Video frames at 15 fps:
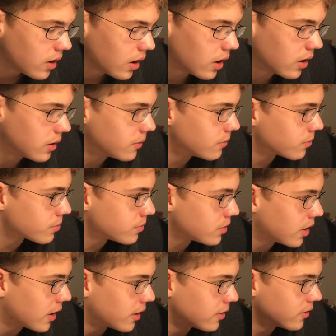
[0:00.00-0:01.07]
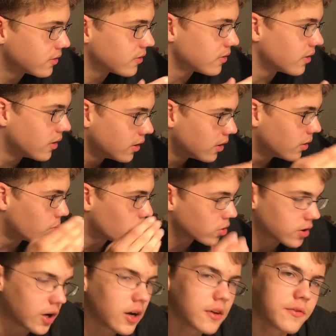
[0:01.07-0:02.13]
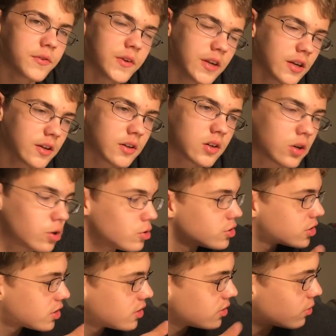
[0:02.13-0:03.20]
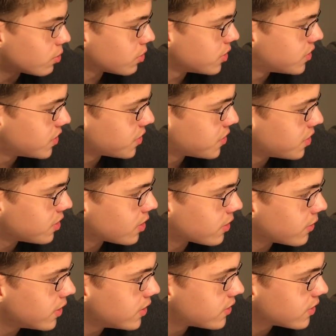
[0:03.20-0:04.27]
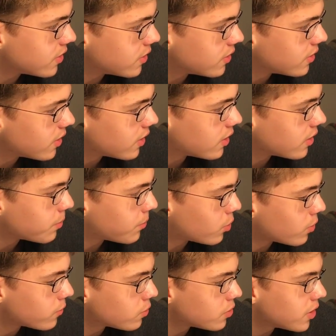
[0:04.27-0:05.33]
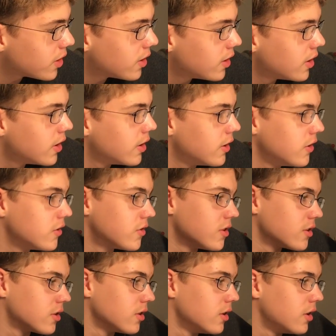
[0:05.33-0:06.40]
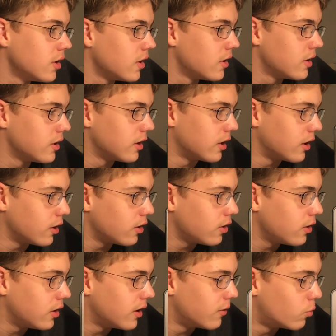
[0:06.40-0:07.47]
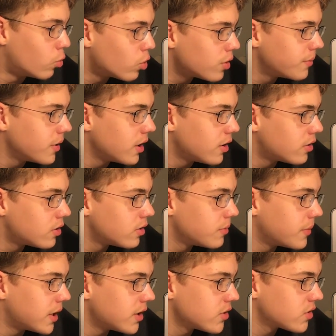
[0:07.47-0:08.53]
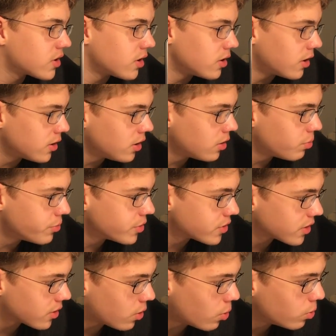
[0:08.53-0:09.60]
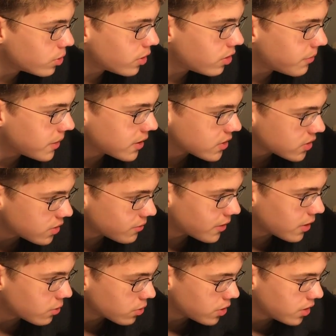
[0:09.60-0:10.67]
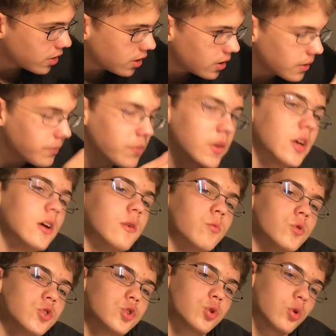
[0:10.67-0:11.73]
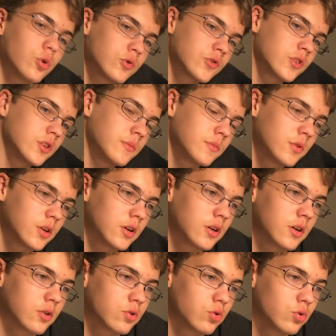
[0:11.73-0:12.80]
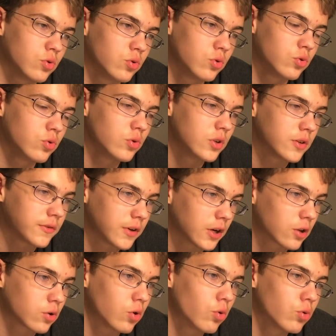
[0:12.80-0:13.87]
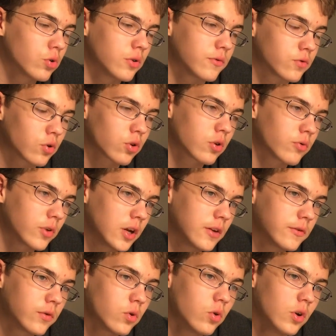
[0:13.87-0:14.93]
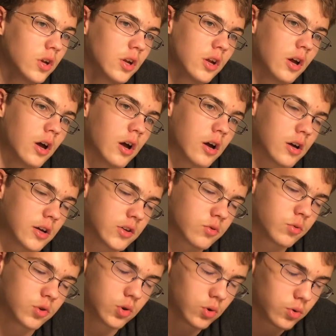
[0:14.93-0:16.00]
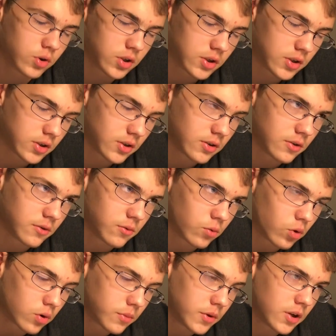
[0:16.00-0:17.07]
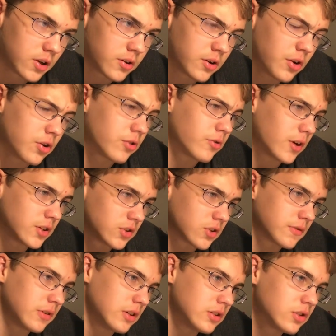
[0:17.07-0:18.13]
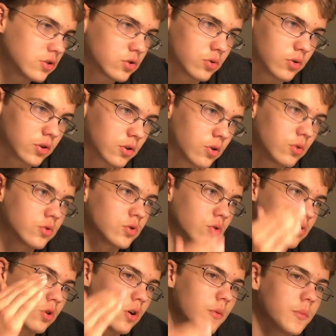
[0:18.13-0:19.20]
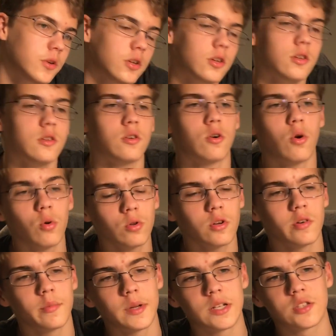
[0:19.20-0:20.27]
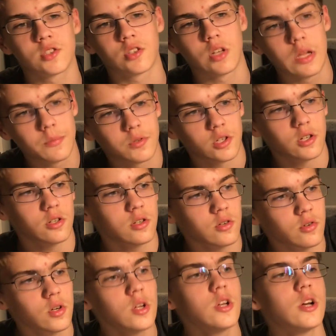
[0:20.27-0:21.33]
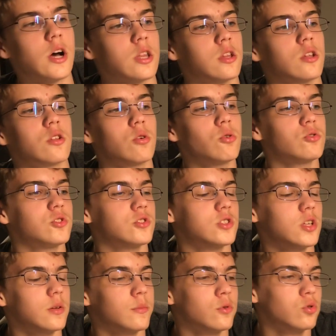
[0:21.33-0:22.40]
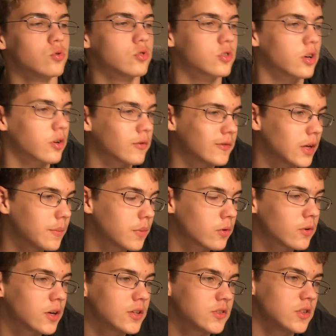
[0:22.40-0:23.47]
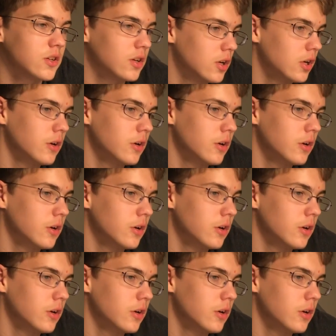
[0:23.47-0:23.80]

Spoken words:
And what I think caused only 16 degrees in Perth today is that a warm air mass collided with a cold air mass around here, which caused them to do an effect called the frontal rainfall. As we know, the warm air rises faster, so it goes on top, and then the cold air mass slips under, and that causes them to start vaporizing,